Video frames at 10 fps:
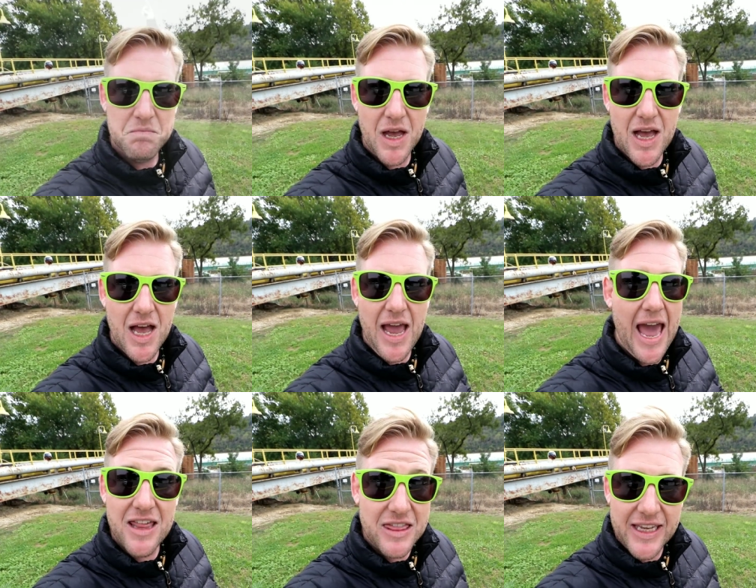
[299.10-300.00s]
uh,
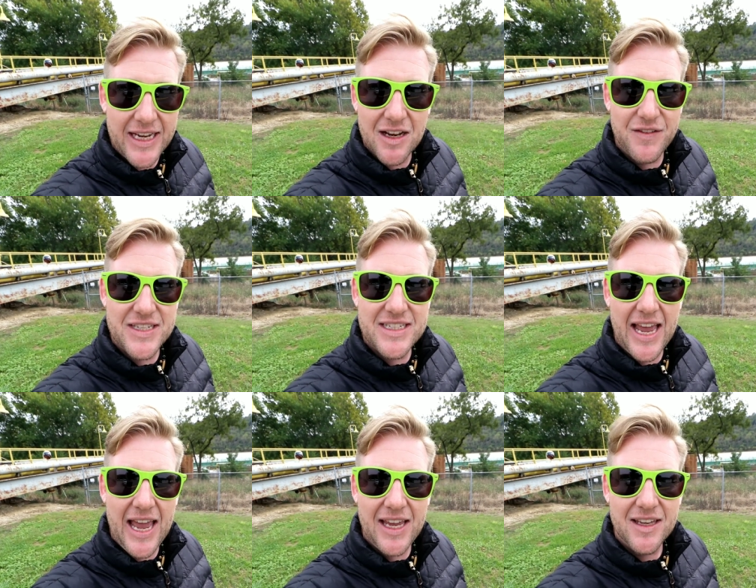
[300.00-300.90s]
athlete of his
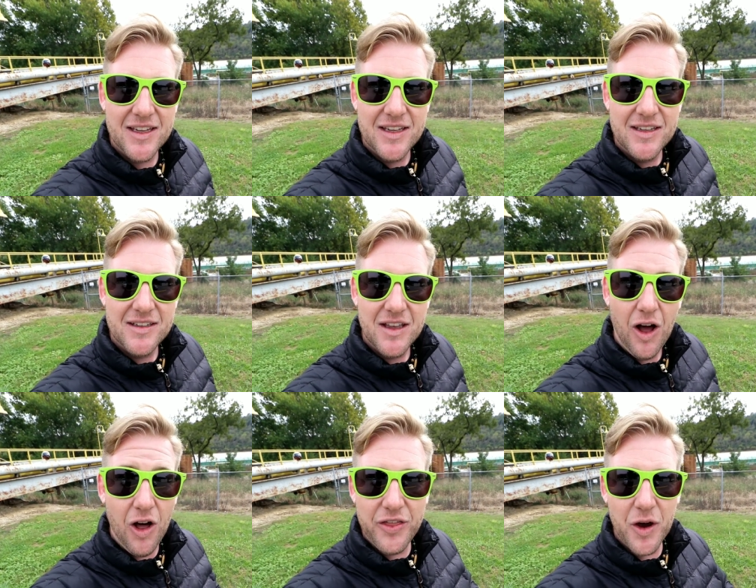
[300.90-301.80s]
day,
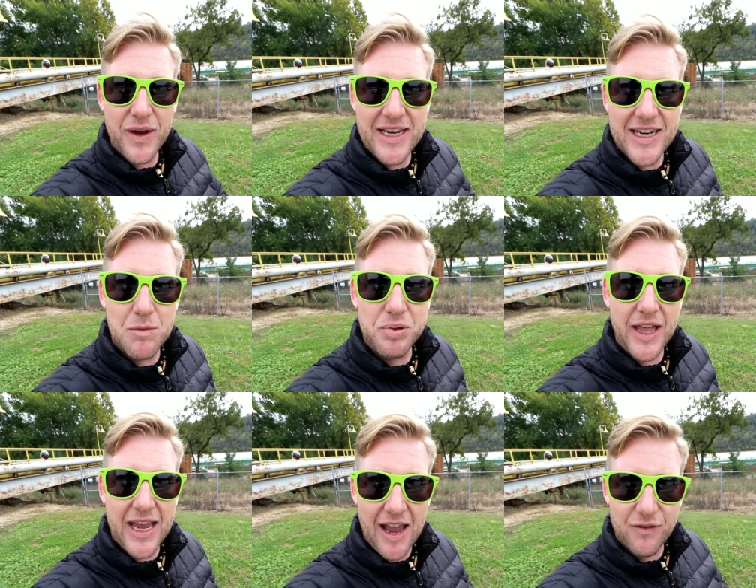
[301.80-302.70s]
although he did
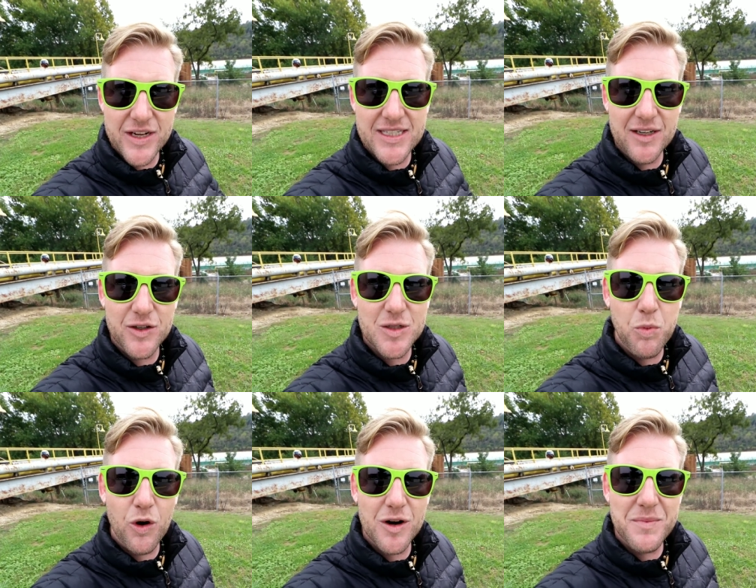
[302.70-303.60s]
play every single
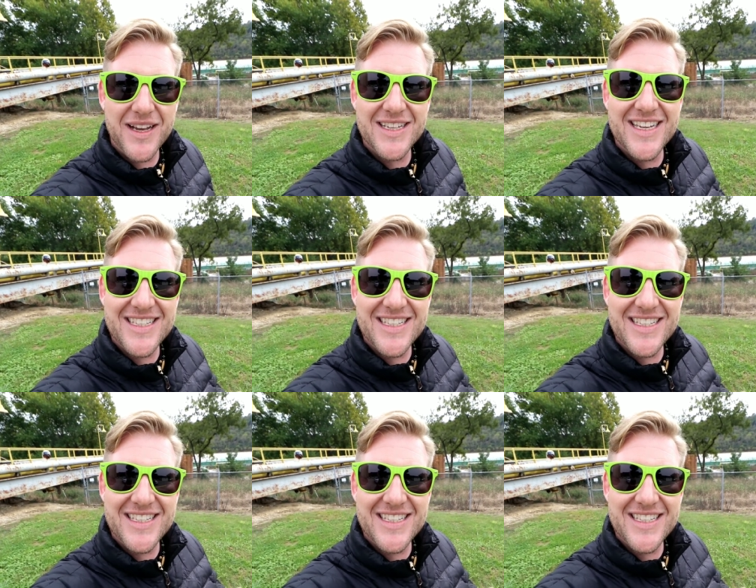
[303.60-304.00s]
sport because